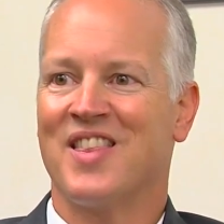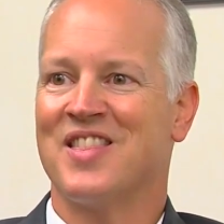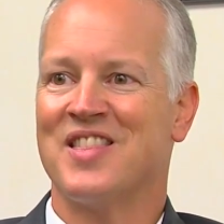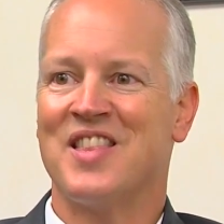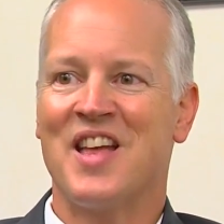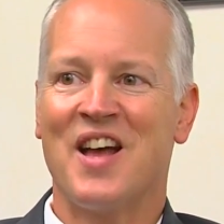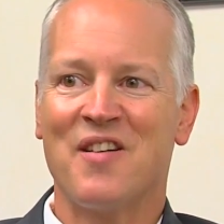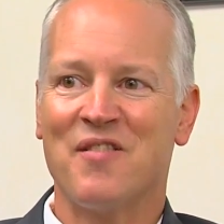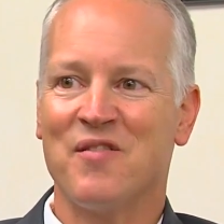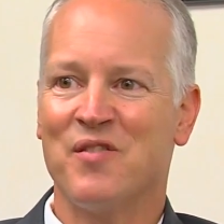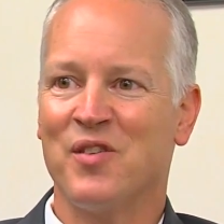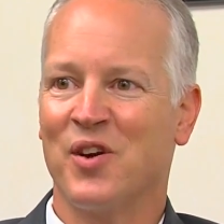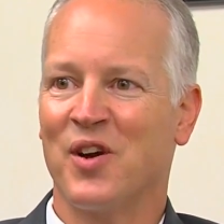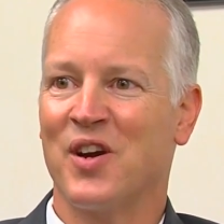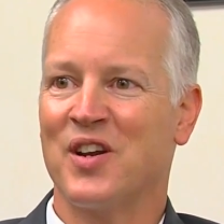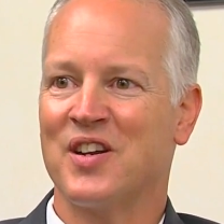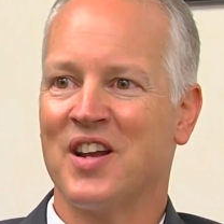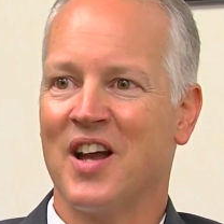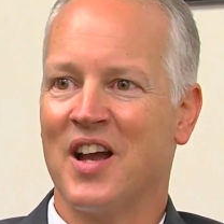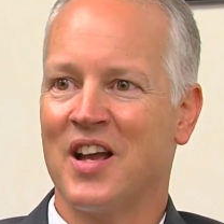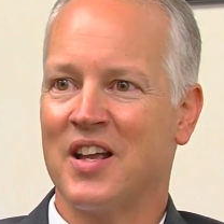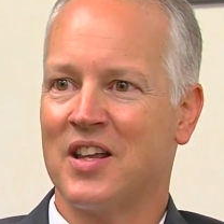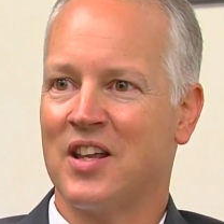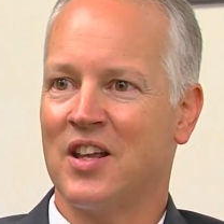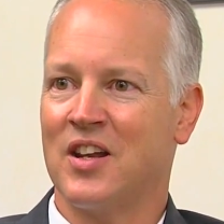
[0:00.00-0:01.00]
that very
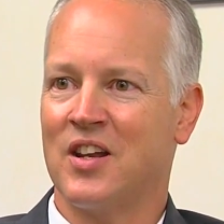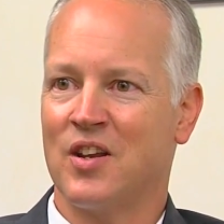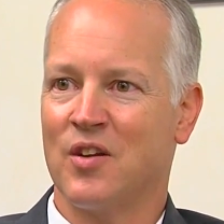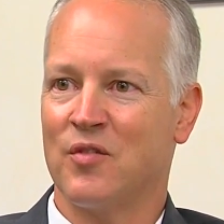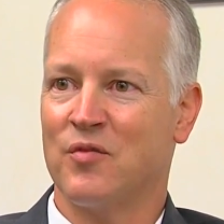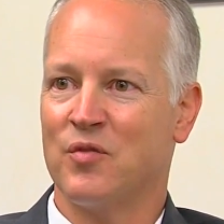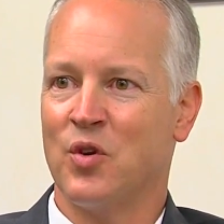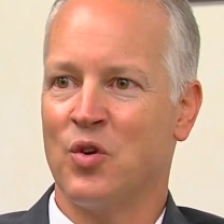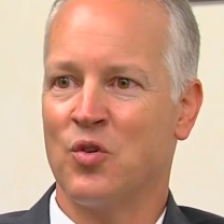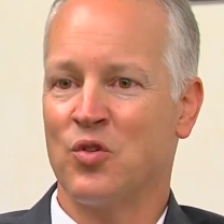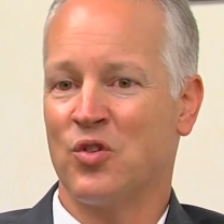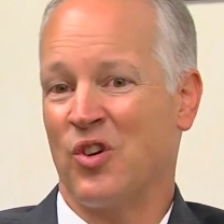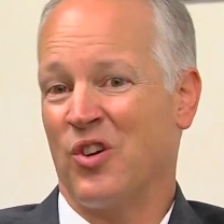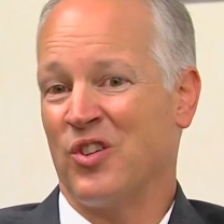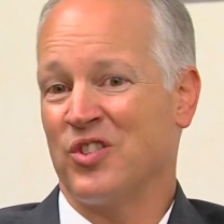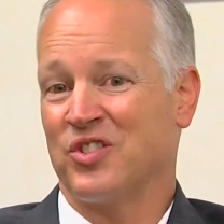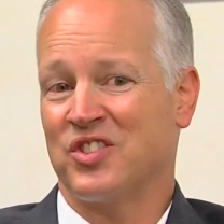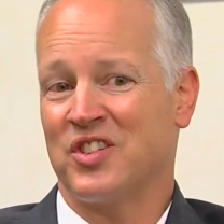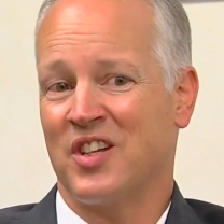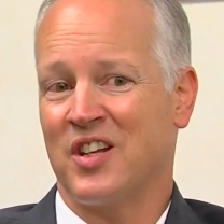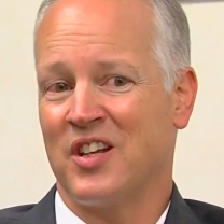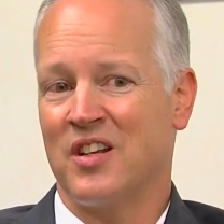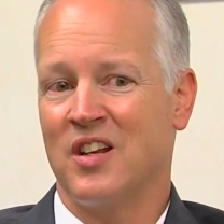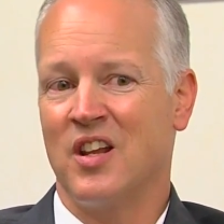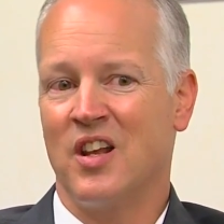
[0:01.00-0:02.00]
night getting a phone call
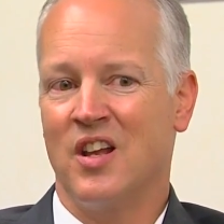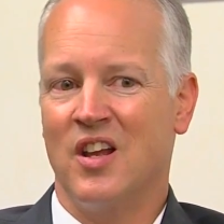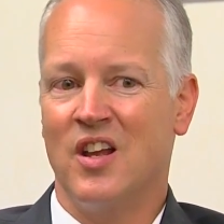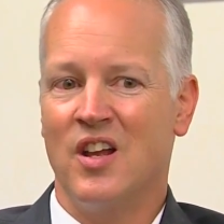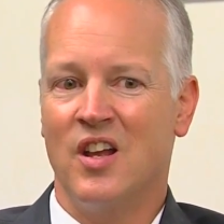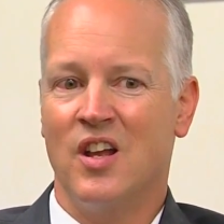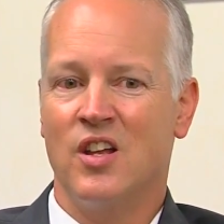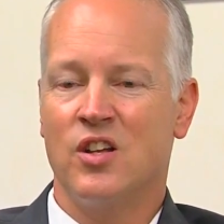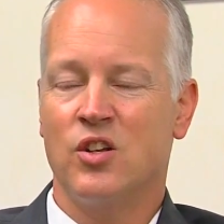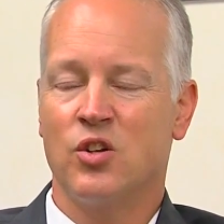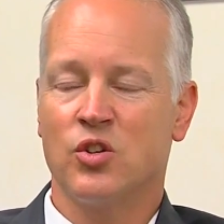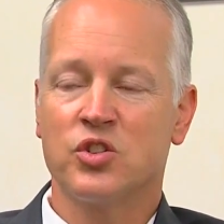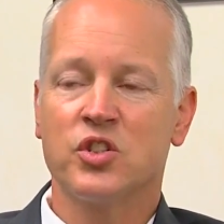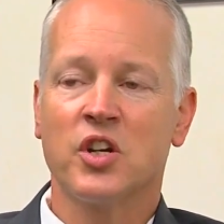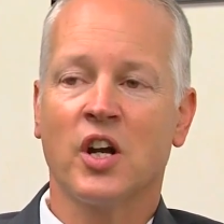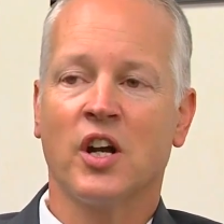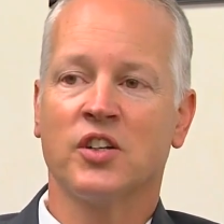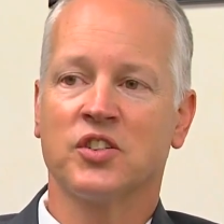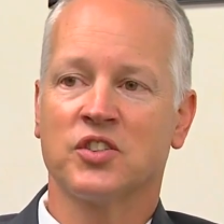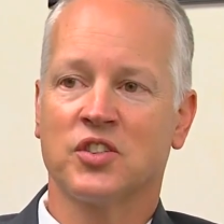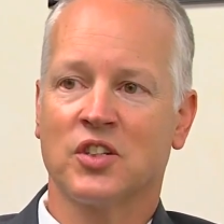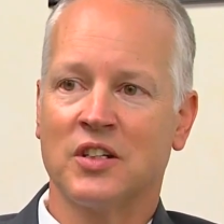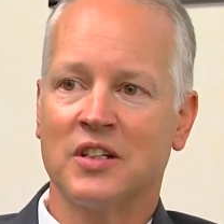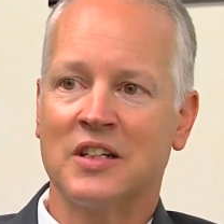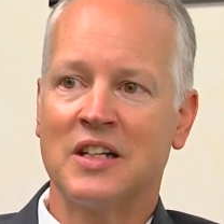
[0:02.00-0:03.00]
saying your
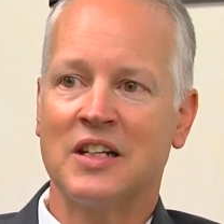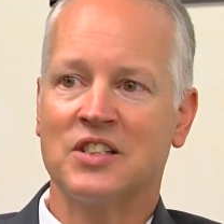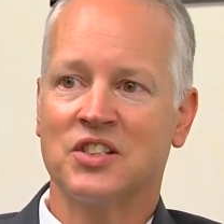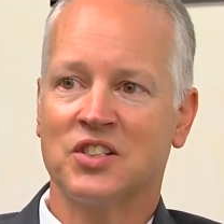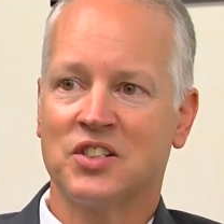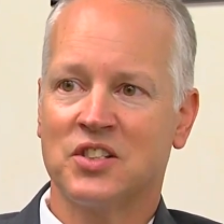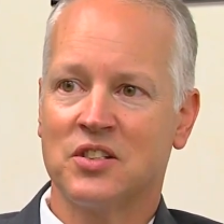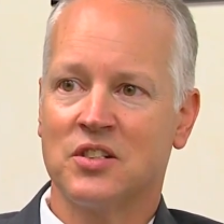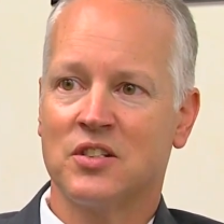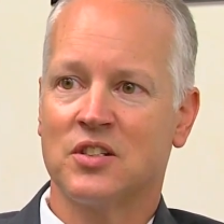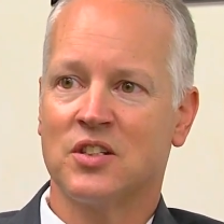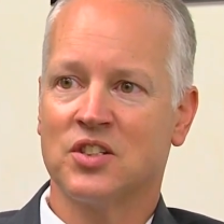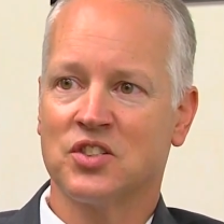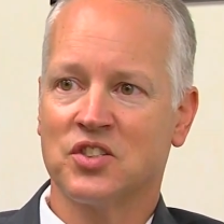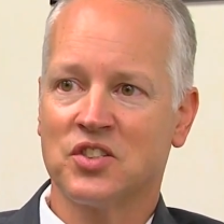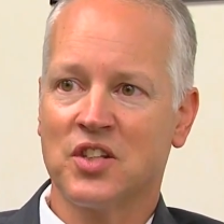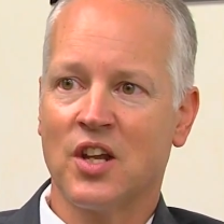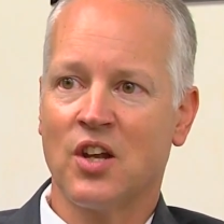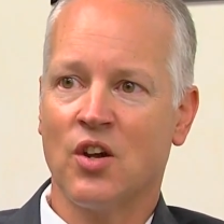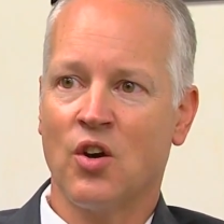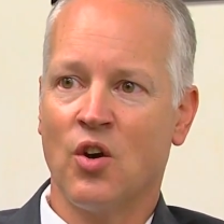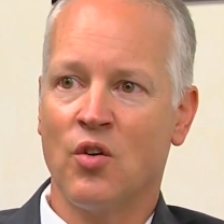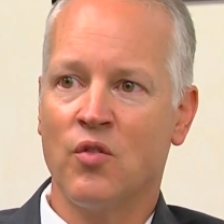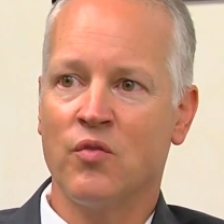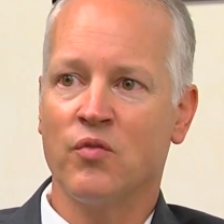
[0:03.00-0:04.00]
child's going to need to stay
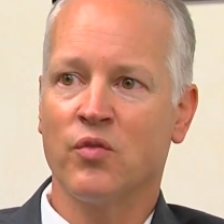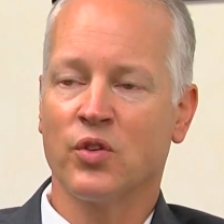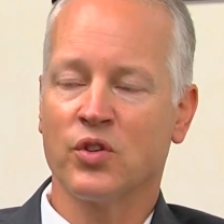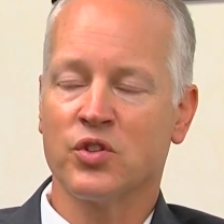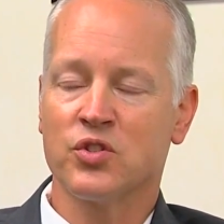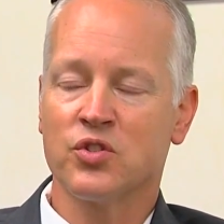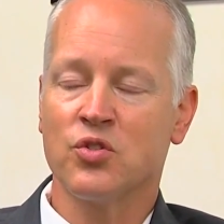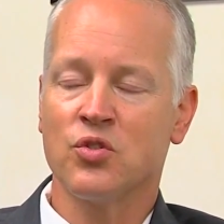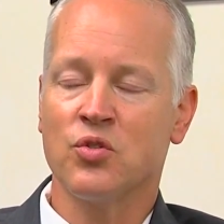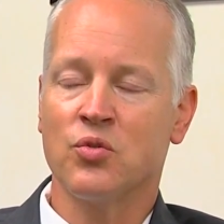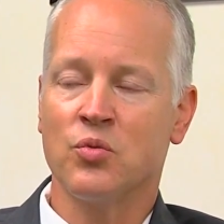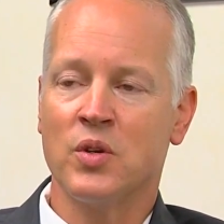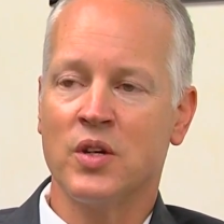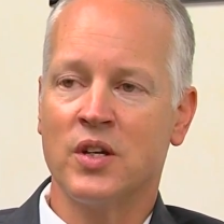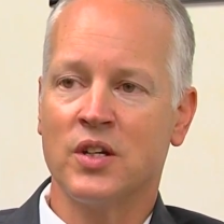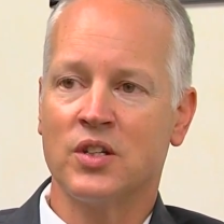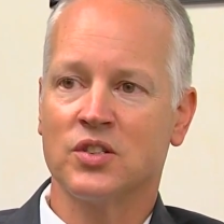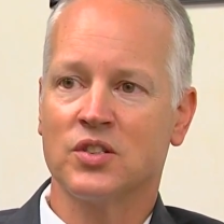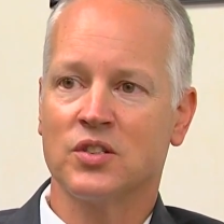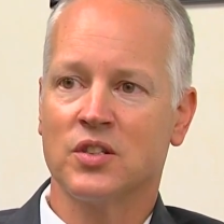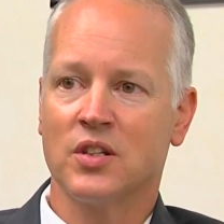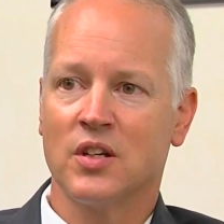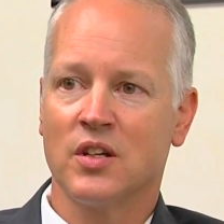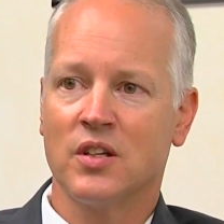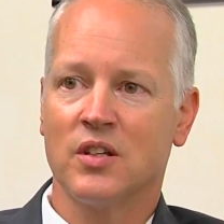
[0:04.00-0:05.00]
home for two
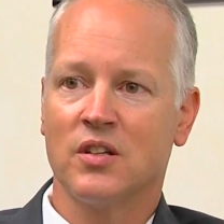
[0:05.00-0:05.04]
weeks.